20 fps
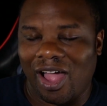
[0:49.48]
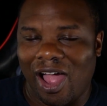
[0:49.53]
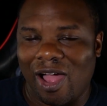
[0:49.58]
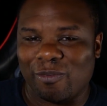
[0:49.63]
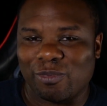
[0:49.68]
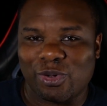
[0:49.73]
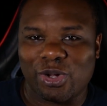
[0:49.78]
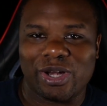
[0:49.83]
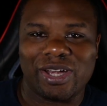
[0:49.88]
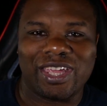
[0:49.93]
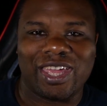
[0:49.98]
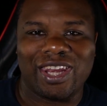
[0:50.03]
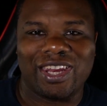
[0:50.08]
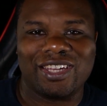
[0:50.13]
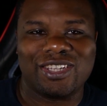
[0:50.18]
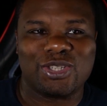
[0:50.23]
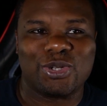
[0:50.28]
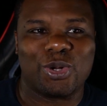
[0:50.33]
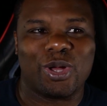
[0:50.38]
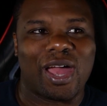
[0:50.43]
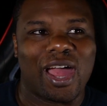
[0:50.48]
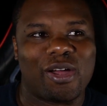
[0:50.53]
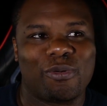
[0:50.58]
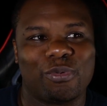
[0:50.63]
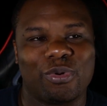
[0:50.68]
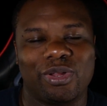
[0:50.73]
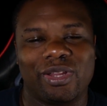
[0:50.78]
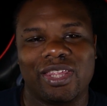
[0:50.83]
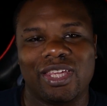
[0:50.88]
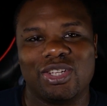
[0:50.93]
I'm gonna get into it. I
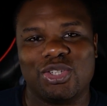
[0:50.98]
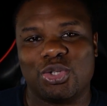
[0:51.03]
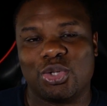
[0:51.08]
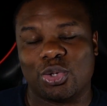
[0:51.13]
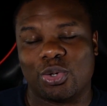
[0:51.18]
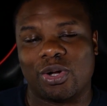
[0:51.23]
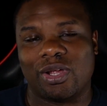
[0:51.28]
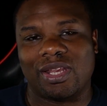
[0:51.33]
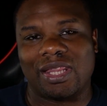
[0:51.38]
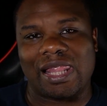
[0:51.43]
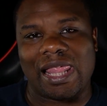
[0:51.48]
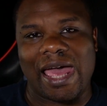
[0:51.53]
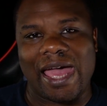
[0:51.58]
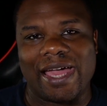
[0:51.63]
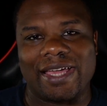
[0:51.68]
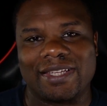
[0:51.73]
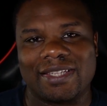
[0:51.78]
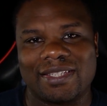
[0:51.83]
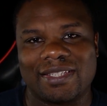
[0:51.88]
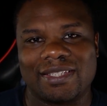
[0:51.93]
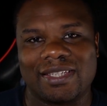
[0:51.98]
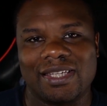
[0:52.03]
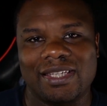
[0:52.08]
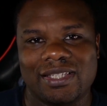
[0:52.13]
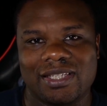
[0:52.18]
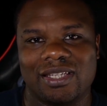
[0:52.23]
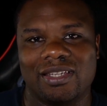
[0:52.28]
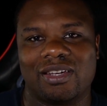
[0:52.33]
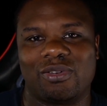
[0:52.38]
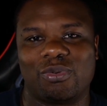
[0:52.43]
really enjoyed last
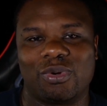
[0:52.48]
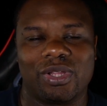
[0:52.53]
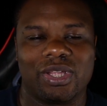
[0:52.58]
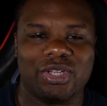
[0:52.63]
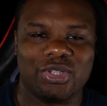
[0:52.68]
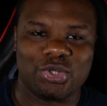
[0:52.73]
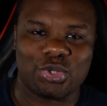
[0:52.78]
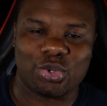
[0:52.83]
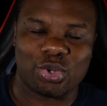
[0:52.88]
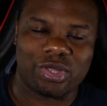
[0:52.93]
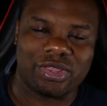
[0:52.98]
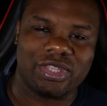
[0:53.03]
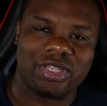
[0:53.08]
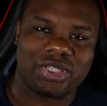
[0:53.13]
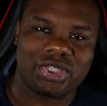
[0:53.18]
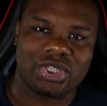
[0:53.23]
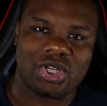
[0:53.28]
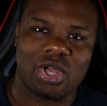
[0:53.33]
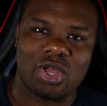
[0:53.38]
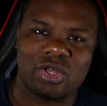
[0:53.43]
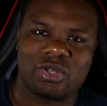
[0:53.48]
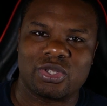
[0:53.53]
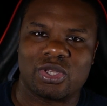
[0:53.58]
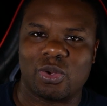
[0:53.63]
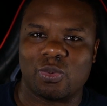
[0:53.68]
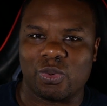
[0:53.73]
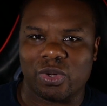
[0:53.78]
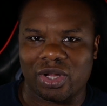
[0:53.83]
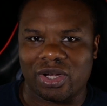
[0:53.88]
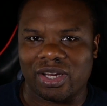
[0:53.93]
season. I really enjoyed the show,
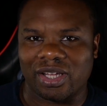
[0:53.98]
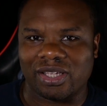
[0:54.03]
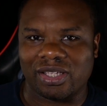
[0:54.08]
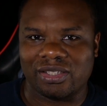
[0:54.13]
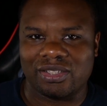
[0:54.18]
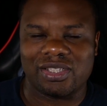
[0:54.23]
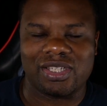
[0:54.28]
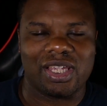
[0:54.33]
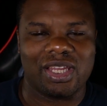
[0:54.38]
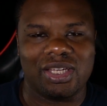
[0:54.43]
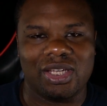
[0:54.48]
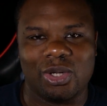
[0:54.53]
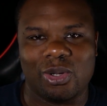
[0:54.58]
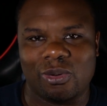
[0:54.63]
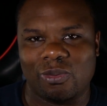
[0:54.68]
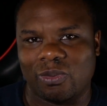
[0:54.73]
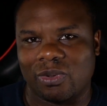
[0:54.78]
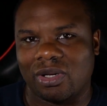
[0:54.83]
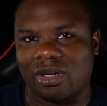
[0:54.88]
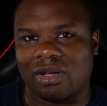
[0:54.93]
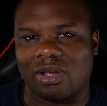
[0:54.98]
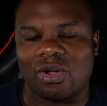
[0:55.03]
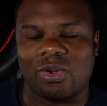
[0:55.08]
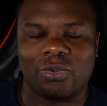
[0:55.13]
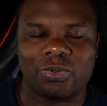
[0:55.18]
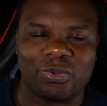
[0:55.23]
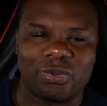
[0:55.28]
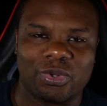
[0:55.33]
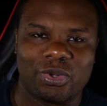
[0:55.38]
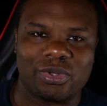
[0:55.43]
so we're gonna continue and we're gonna
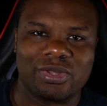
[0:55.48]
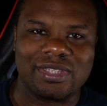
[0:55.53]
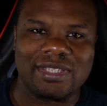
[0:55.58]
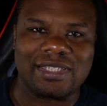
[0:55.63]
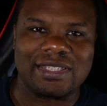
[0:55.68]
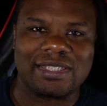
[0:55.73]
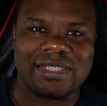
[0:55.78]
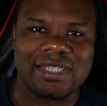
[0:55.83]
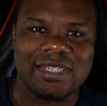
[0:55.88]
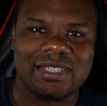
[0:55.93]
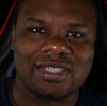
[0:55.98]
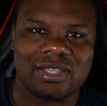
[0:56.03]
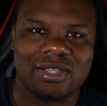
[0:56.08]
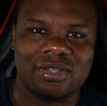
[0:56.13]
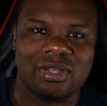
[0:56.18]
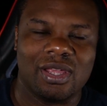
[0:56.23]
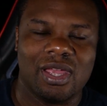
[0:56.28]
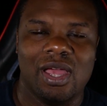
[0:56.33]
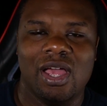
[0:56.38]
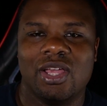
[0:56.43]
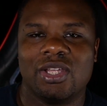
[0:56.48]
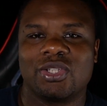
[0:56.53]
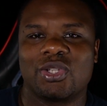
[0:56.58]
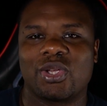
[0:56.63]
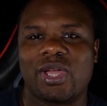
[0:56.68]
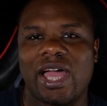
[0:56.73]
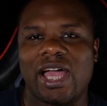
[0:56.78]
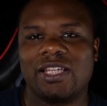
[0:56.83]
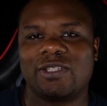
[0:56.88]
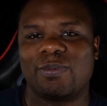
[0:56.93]
go through this season.
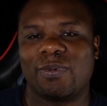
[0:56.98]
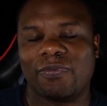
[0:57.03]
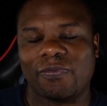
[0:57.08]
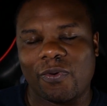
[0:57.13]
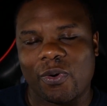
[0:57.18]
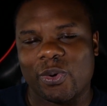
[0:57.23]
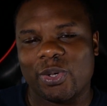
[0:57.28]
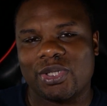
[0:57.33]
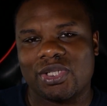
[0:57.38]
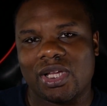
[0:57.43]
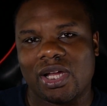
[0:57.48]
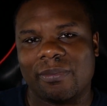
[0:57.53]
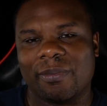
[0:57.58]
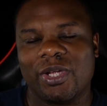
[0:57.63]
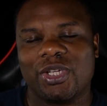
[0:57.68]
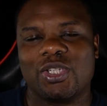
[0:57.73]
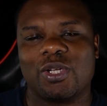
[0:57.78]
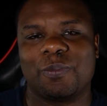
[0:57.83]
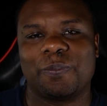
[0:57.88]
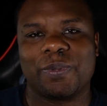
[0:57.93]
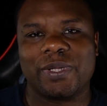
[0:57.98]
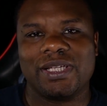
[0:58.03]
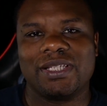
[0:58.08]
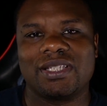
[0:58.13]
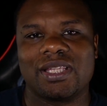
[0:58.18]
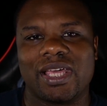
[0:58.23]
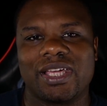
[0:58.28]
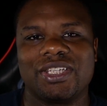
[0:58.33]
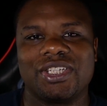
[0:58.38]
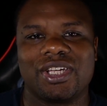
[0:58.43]
So guys, before we start, make sure you
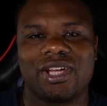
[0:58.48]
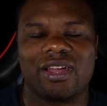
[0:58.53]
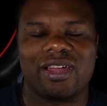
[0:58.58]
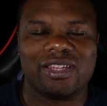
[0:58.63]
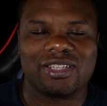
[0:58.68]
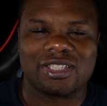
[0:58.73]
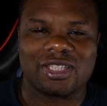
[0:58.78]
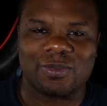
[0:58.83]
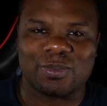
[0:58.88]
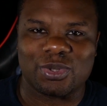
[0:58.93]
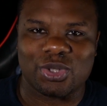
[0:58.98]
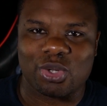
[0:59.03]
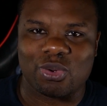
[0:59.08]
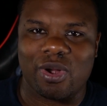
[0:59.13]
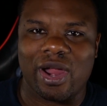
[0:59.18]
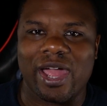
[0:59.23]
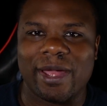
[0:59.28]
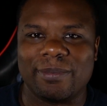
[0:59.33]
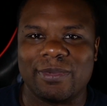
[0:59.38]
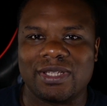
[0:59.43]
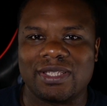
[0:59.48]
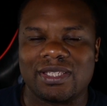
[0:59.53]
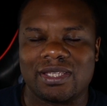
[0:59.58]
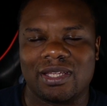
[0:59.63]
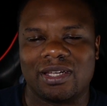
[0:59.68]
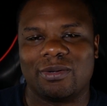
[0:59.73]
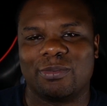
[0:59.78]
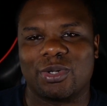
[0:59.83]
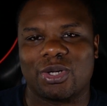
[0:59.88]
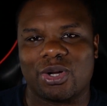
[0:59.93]
please like, share, and subscribe to
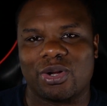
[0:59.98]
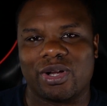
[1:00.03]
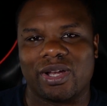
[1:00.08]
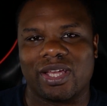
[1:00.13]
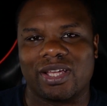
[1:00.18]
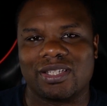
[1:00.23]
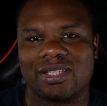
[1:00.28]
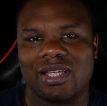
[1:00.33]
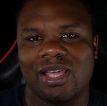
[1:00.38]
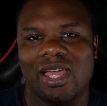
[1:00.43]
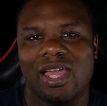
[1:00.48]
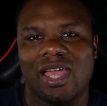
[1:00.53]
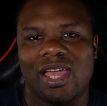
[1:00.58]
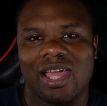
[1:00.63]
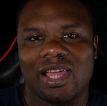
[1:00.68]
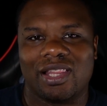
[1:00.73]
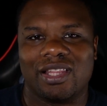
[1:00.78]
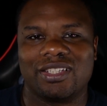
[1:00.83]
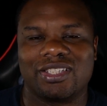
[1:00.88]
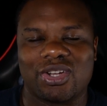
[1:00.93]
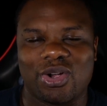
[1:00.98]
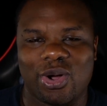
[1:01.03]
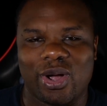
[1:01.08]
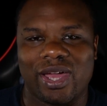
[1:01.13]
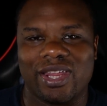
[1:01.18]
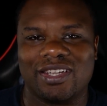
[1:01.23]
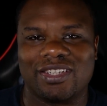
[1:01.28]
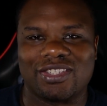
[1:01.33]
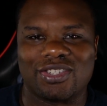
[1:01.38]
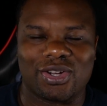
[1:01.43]
Cinema Critics, and let's go
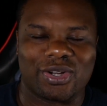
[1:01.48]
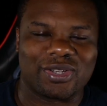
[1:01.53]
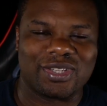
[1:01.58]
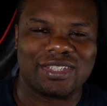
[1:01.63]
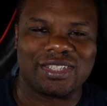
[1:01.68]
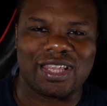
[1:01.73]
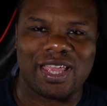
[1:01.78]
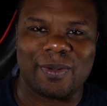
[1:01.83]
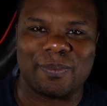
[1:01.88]
ahead and start this